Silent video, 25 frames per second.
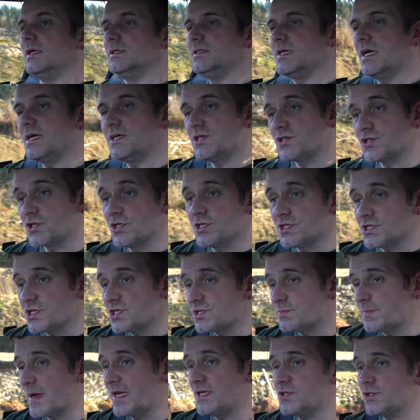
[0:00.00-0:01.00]
Yeah, so the
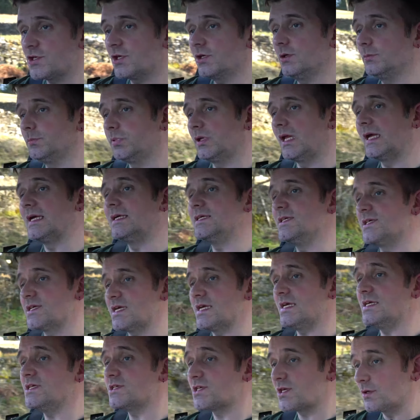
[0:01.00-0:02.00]
suspension compliance
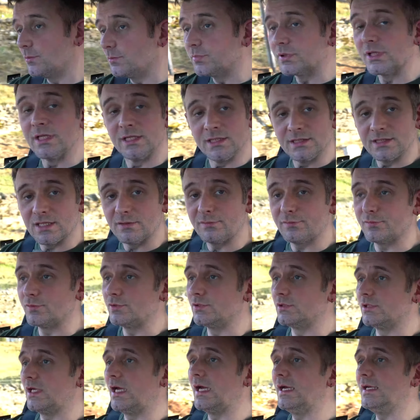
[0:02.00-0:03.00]
is completely
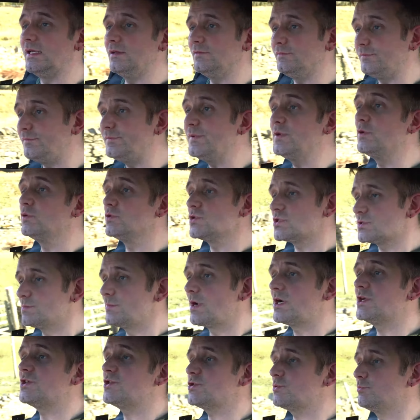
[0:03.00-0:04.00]
different and it feels
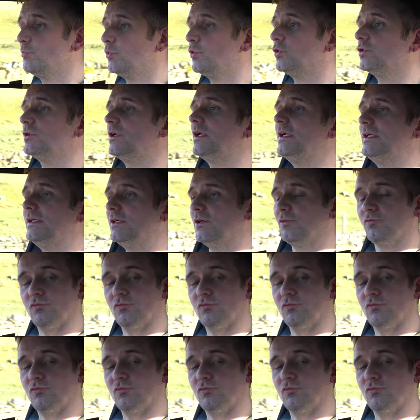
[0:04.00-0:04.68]
much more like a